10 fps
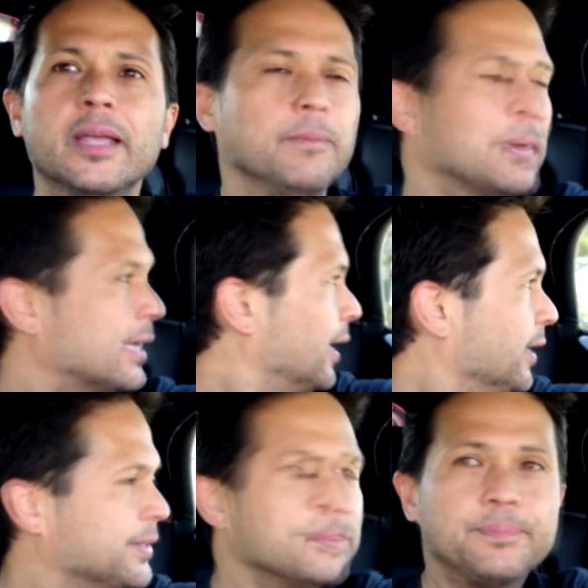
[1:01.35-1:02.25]

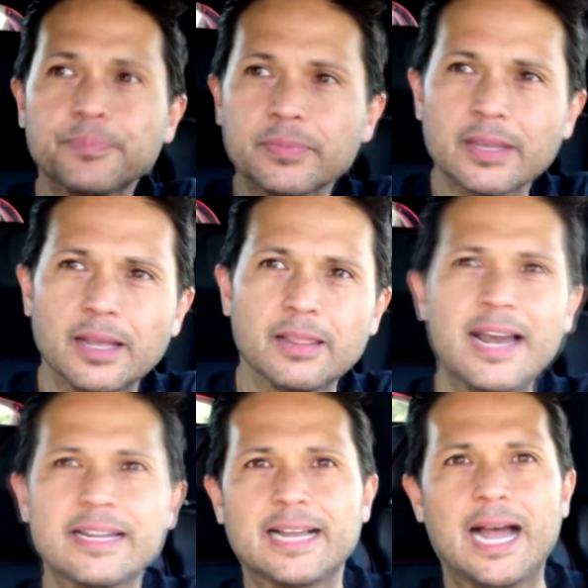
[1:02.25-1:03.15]
because a
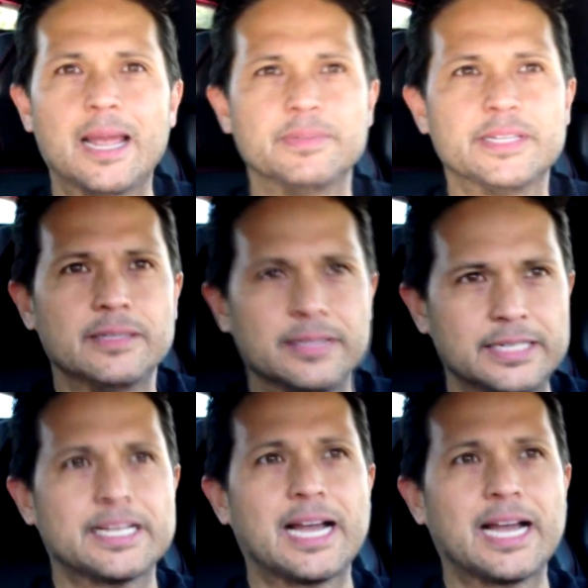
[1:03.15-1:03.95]
lot of times these